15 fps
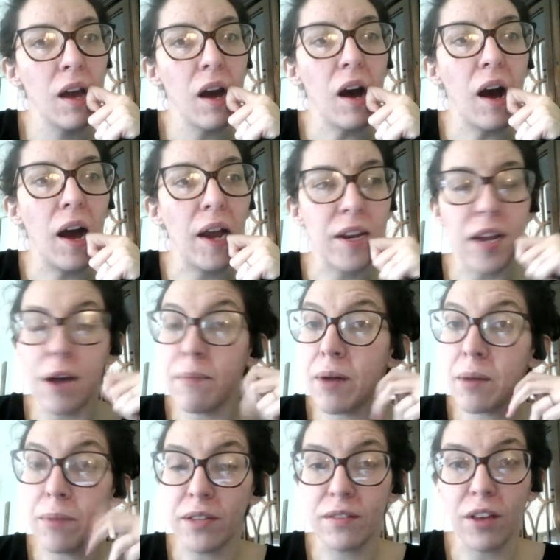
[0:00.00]
I did not buy
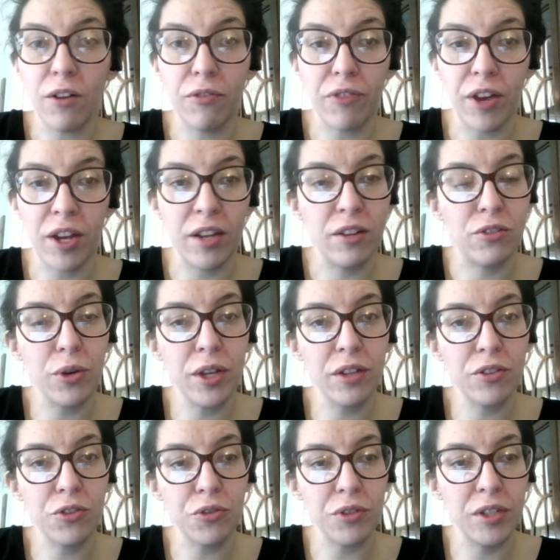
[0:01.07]
myself any
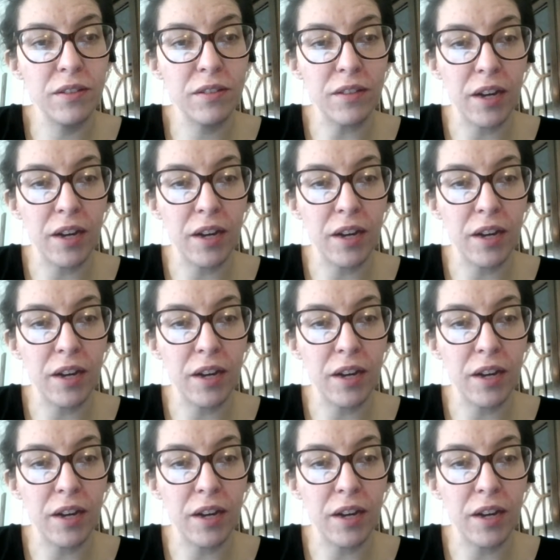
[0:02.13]
toiletries.